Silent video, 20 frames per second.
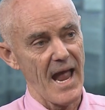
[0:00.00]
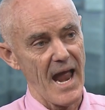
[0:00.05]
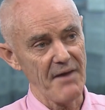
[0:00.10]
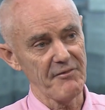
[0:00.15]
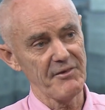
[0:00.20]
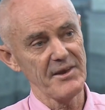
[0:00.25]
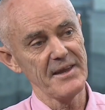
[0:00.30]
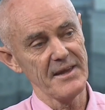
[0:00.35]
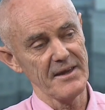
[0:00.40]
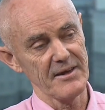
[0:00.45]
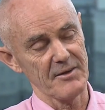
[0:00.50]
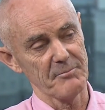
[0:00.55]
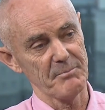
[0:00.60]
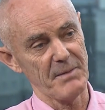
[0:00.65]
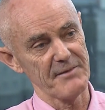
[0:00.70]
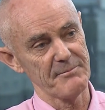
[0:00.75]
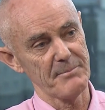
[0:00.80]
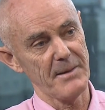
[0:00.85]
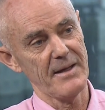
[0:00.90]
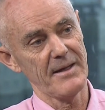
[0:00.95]
Every year,
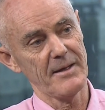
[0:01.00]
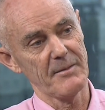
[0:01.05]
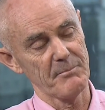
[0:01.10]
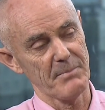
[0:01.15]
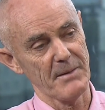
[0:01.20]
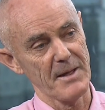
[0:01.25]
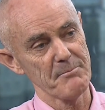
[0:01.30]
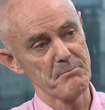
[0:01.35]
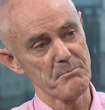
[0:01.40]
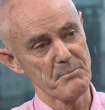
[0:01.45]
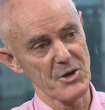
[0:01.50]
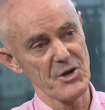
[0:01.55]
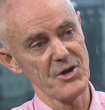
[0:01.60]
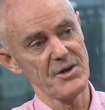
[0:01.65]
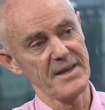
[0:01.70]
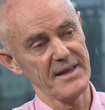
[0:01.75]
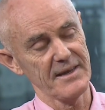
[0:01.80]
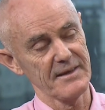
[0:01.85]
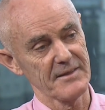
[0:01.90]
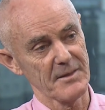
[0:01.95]
by
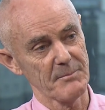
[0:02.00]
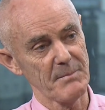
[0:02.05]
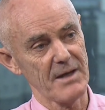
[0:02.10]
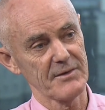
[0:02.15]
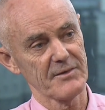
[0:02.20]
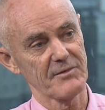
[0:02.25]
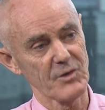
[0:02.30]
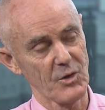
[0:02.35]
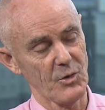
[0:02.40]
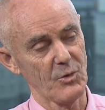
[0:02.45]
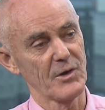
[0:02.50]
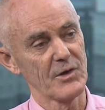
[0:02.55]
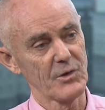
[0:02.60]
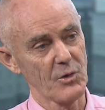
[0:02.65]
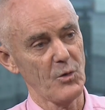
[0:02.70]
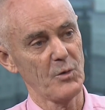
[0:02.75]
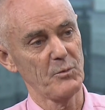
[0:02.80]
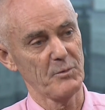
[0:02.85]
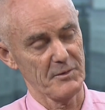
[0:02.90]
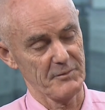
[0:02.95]
burning the amount of coal and
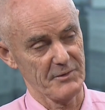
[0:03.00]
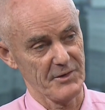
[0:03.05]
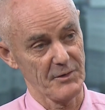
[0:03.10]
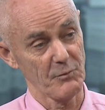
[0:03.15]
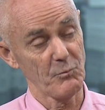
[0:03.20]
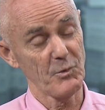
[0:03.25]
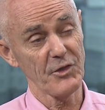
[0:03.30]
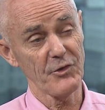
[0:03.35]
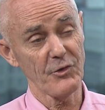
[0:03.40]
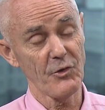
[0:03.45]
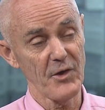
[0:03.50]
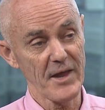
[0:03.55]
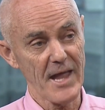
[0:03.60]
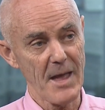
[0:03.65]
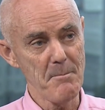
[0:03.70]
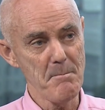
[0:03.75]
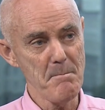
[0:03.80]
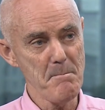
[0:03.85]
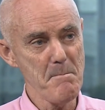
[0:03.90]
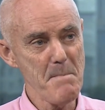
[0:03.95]
oil we're doing, we're throwing
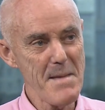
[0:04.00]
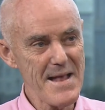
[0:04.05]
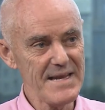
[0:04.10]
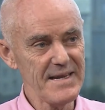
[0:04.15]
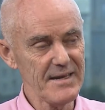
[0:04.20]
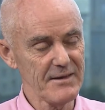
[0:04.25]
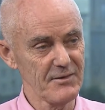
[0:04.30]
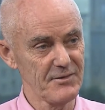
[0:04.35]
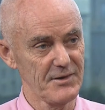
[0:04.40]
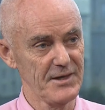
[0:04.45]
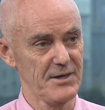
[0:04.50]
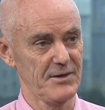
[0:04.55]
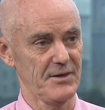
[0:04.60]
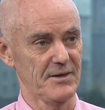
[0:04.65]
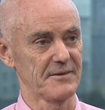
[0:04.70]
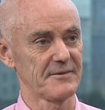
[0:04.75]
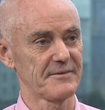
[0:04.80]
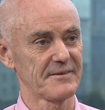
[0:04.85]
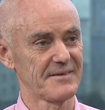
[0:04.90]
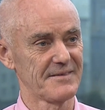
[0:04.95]
1 million
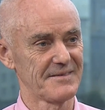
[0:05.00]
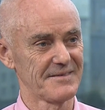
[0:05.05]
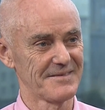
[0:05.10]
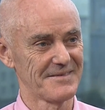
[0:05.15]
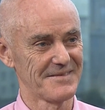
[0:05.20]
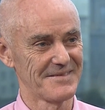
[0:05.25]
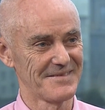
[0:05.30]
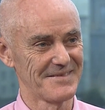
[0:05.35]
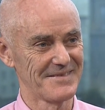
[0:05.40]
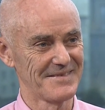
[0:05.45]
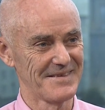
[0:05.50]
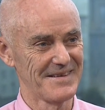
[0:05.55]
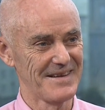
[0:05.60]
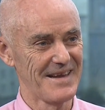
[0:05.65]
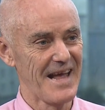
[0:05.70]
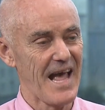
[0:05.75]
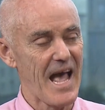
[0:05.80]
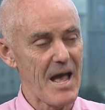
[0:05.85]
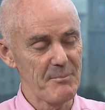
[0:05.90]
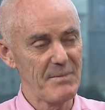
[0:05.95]

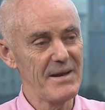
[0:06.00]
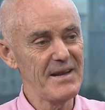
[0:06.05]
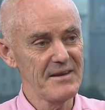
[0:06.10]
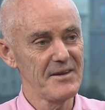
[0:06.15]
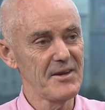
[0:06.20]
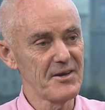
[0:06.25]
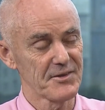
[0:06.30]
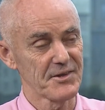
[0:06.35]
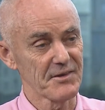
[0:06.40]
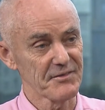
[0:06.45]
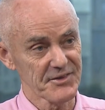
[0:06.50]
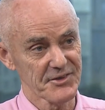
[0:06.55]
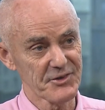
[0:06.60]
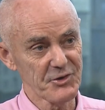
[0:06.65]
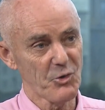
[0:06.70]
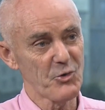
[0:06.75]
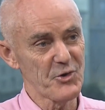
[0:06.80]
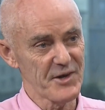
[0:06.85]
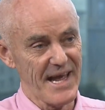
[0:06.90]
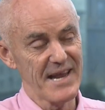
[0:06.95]
years of
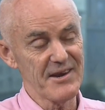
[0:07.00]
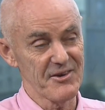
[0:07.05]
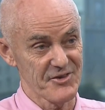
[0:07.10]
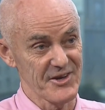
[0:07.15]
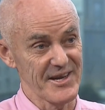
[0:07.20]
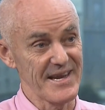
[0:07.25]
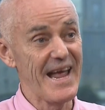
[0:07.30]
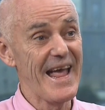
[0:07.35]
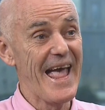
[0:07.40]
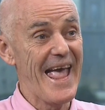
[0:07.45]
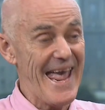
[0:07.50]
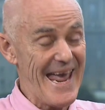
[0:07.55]
stored energy